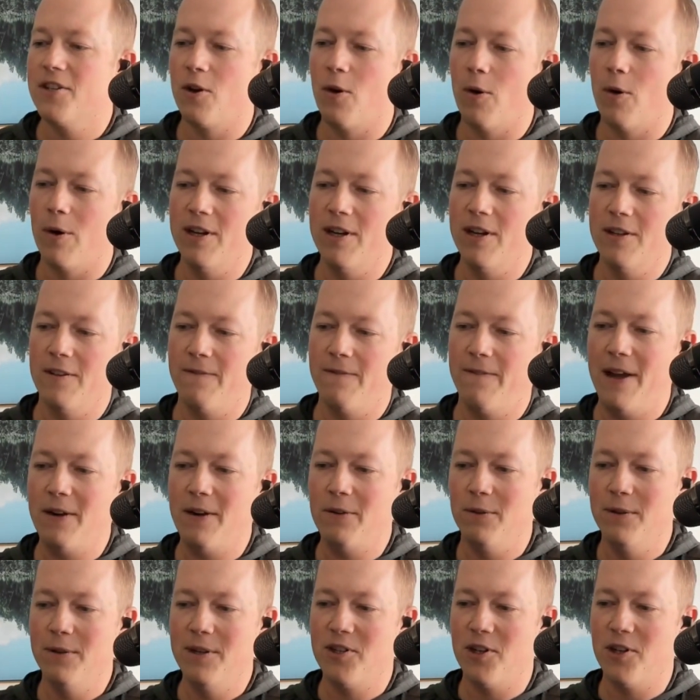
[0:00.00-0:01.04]
according to the
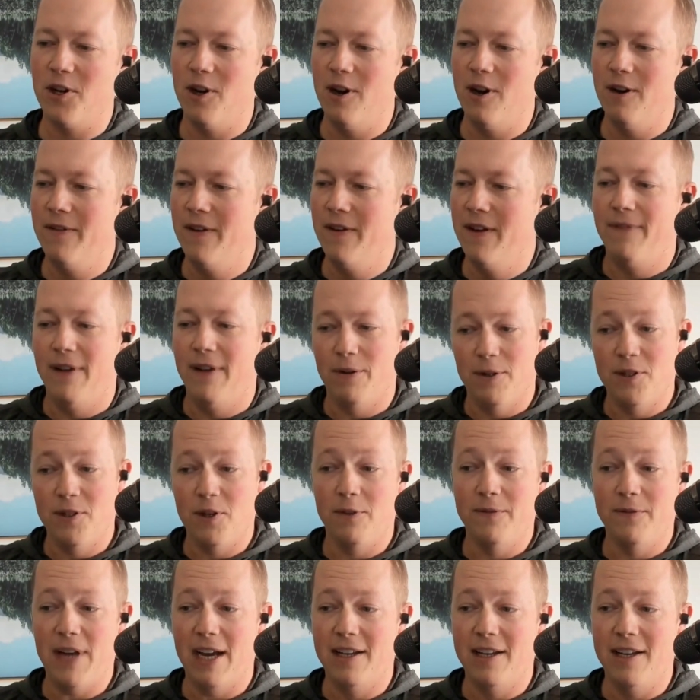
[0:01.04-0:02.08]
Federal Reserve,
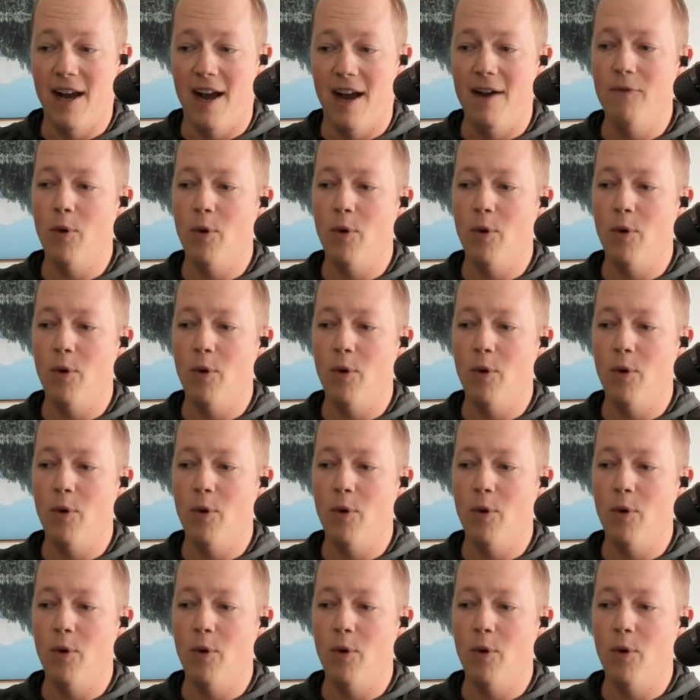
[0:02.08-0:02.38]
federalreserve.gov,